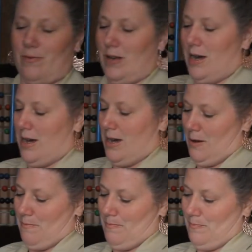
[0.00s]

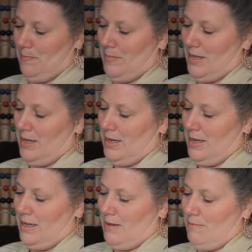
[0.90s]

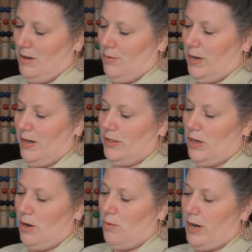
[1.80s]
but we're going to
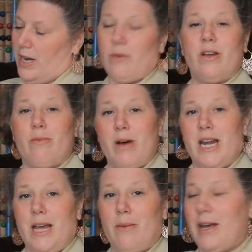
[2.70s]
start working with
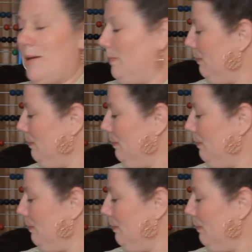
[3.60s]
money a bit.